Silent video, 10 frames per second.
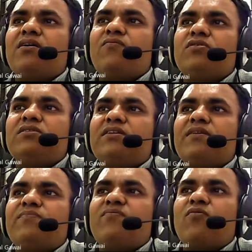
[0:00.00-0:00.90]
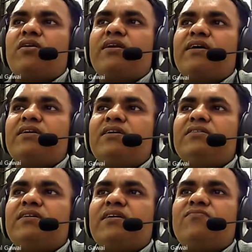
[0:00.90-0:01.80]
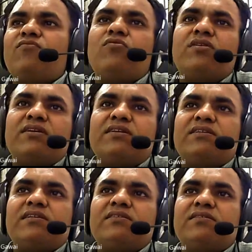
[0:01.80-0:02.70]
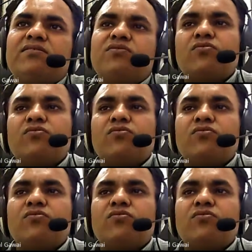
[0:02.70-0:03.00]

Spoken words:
was kept for 10 days at 4 degrees Celsius.